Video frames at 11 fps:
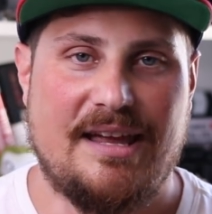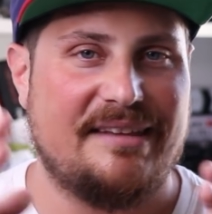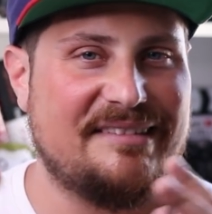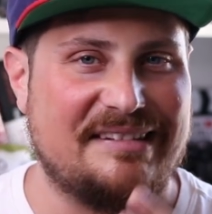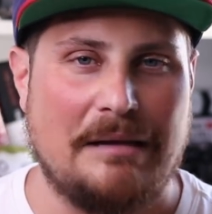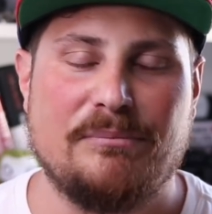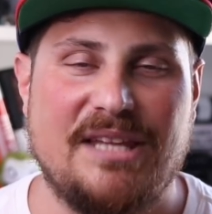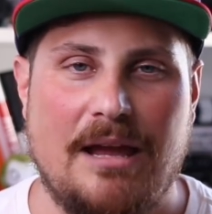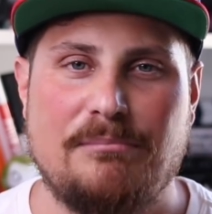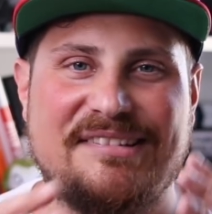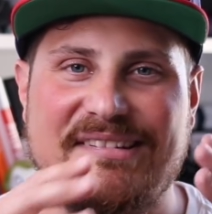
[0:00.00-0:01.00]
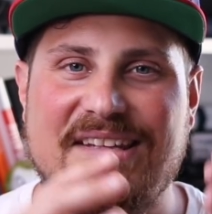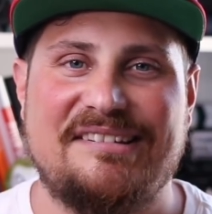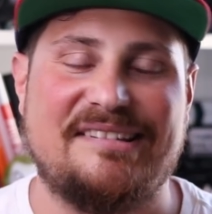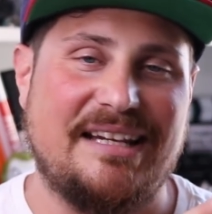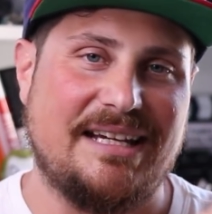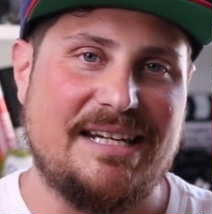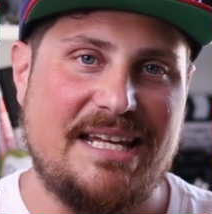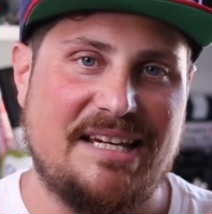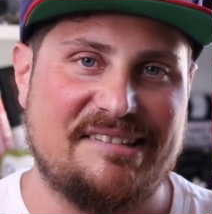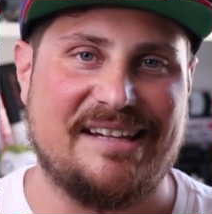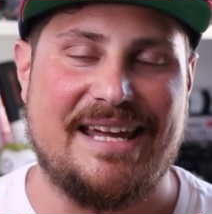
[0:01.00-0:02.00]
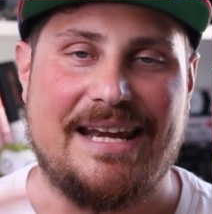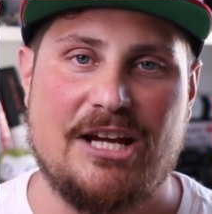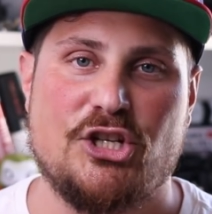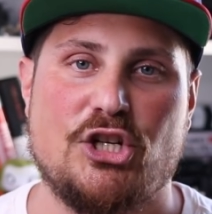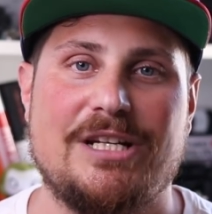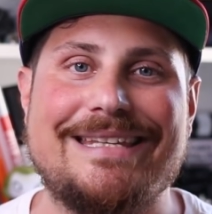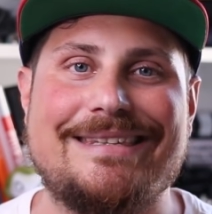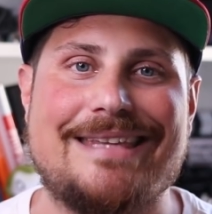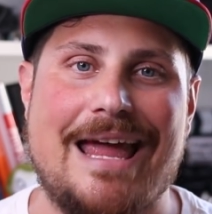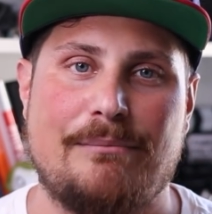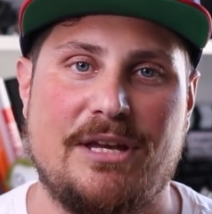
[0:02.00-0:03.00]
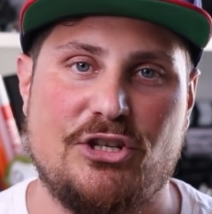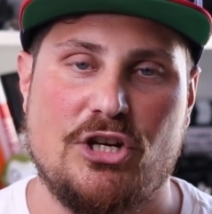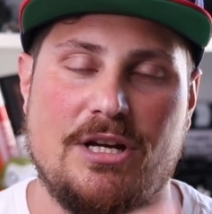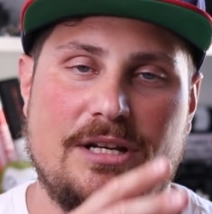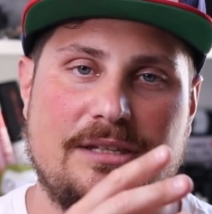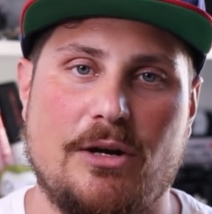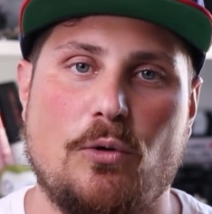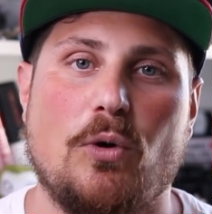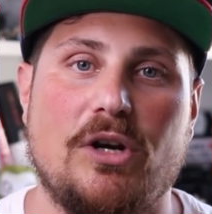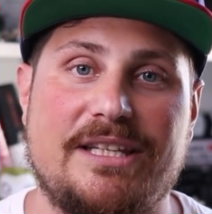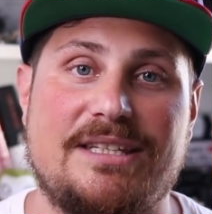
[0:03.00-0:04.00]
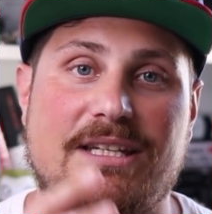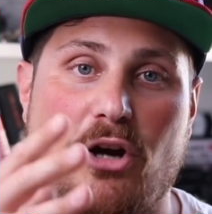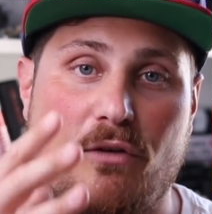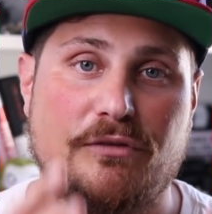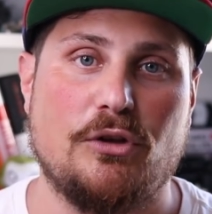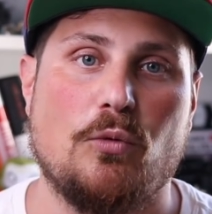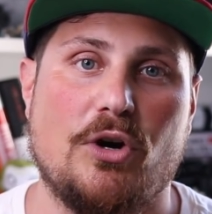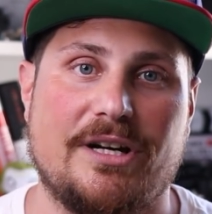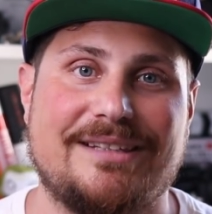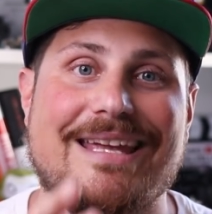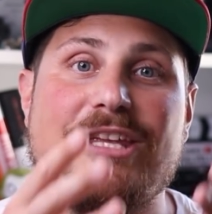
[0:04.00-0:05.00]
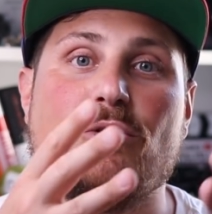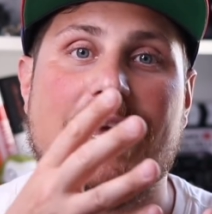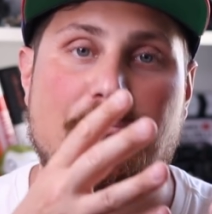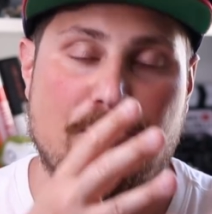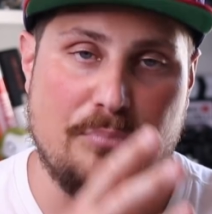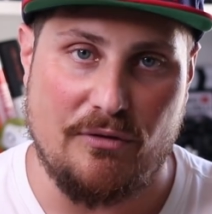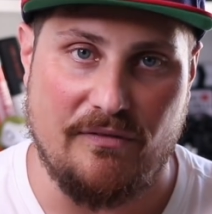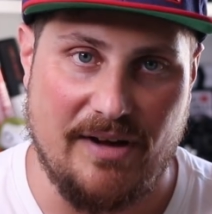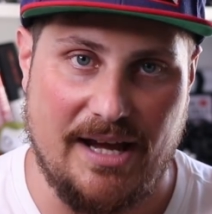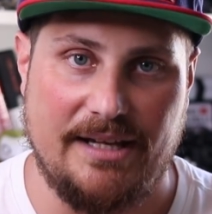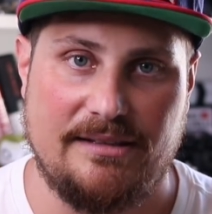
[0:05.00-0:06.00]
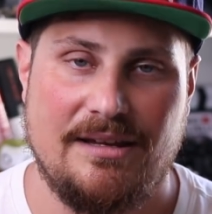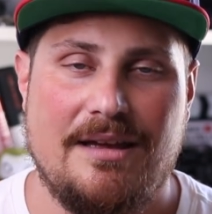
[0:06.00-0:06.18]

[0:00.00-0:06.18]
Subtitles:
And sometimes these techniques can actually damage the quality of the work that you can provide.